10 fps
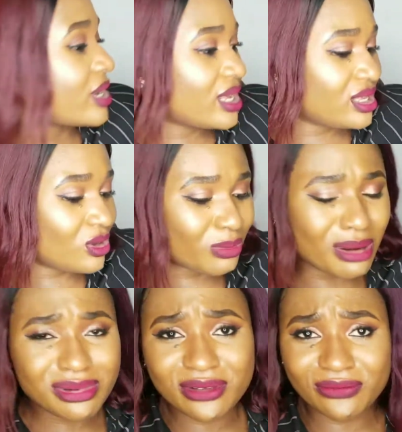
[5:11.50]
here, or
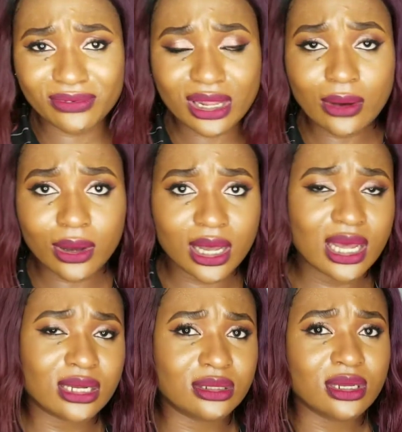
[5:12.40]
probably a flower,
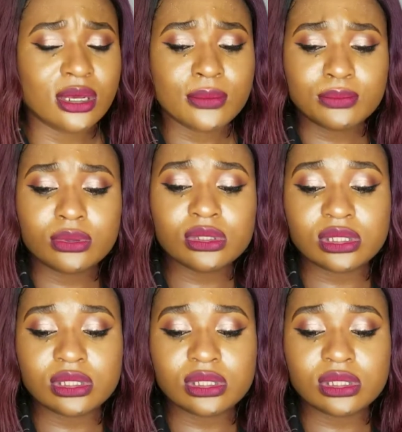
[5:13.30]
and put